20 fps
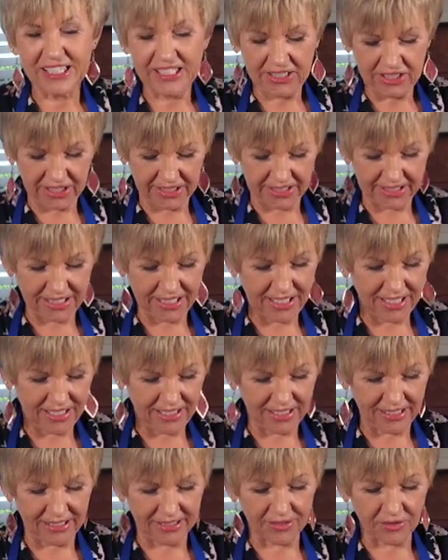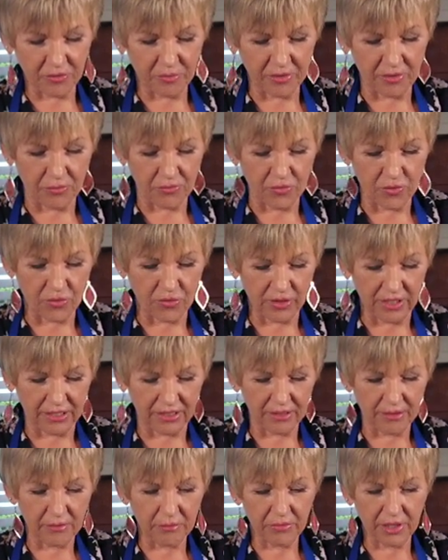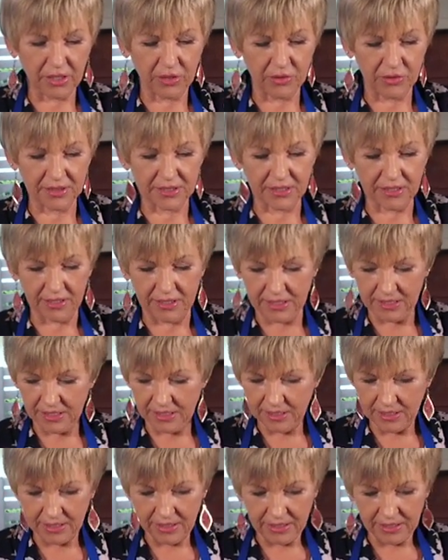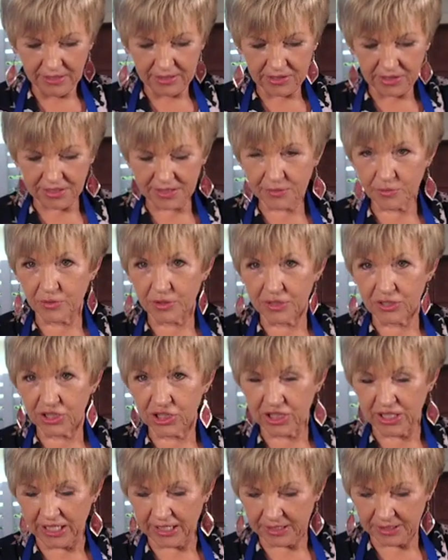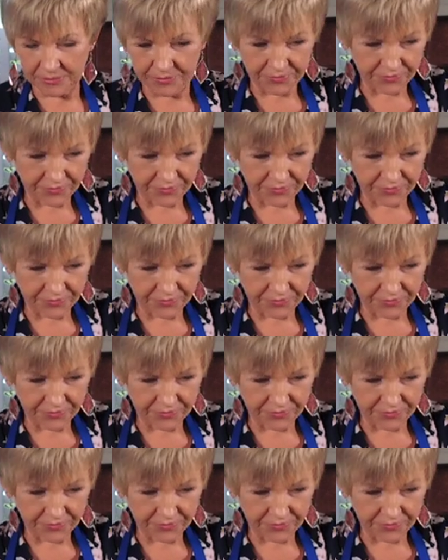just a little bit more in because I just want to check.